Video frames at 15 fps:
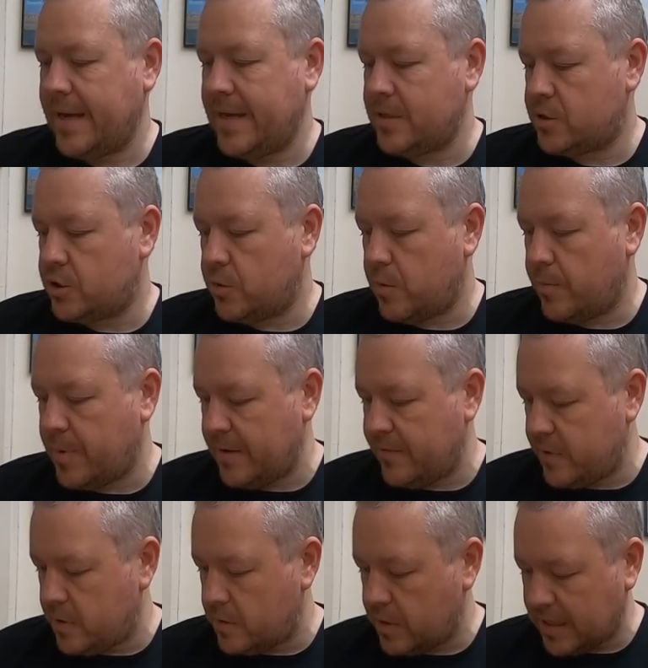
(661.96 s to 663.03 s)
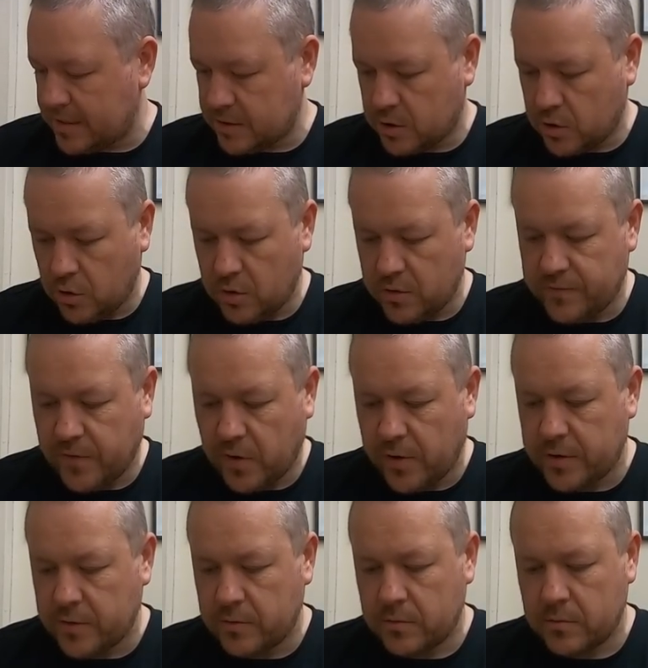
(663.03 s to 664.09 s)
Into Oblivion, that's coloured
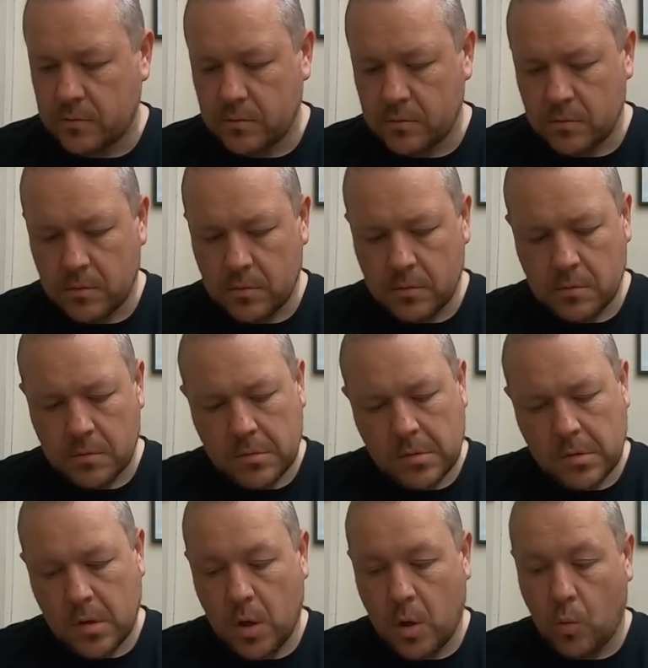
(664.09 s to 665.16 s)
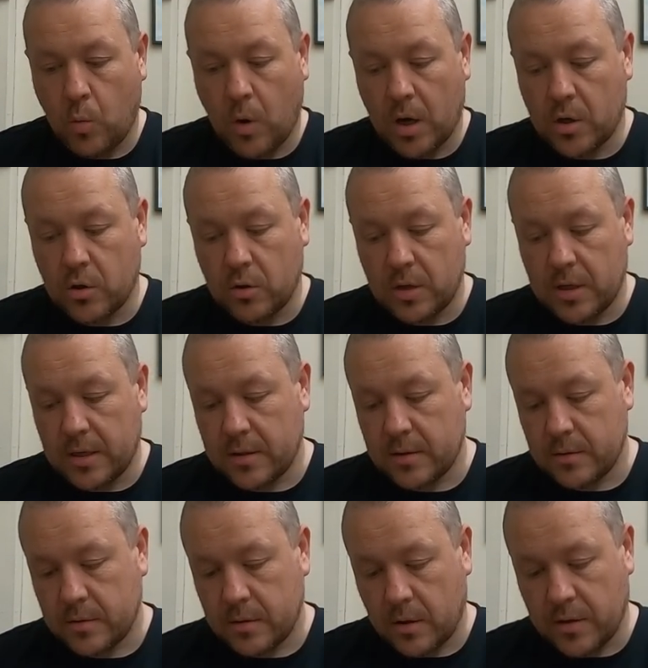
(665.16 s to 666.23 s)
vinyl. What colour,
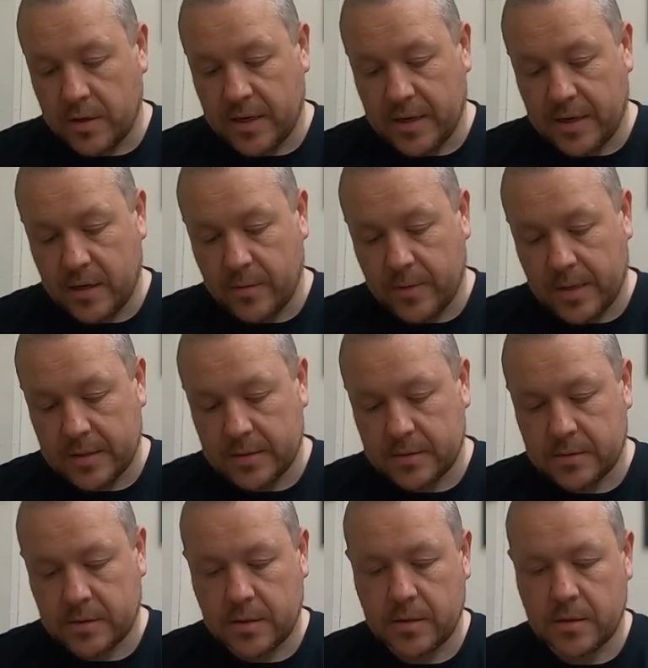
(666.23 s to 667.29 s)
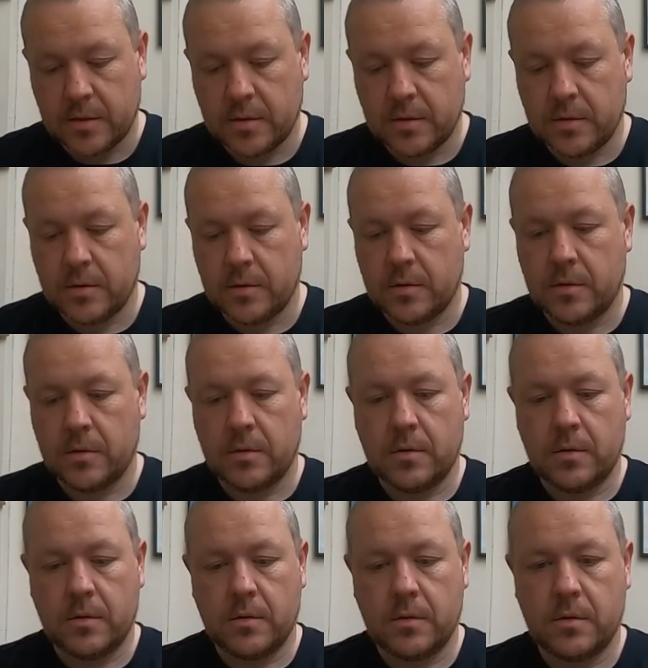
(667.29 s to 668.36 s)
I hear you ask.
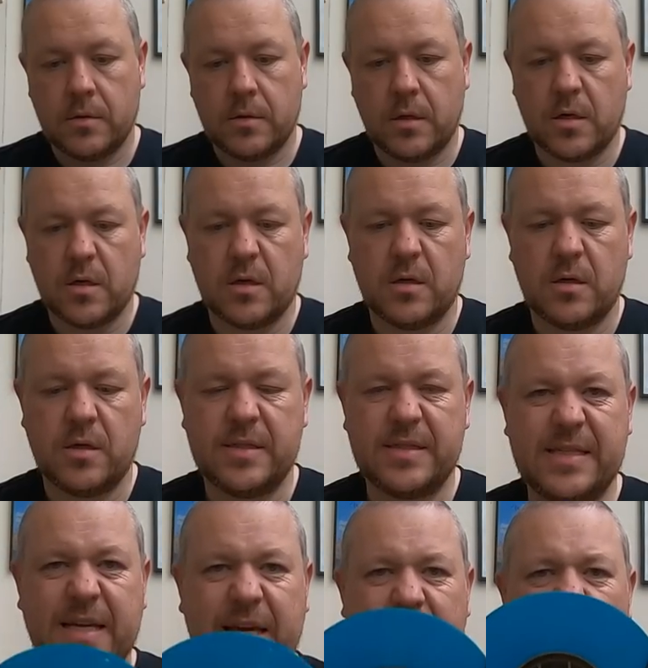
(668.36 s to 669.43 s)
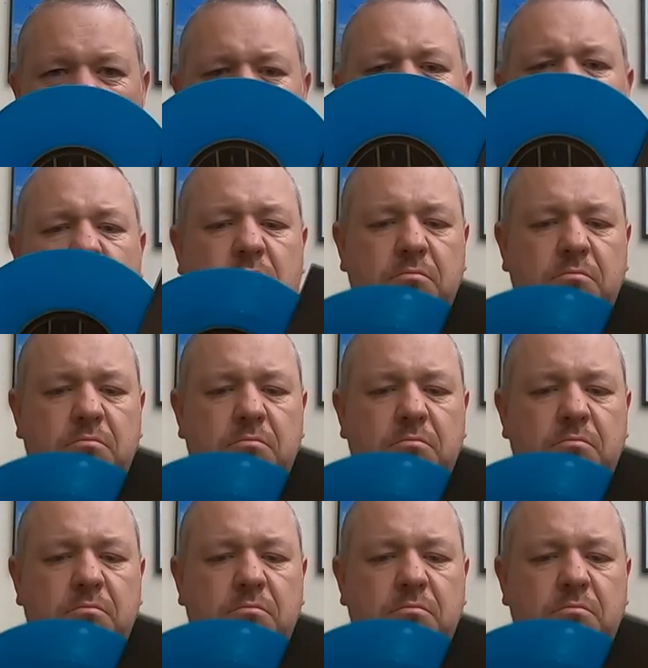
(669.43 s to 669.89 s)
It's like a teal.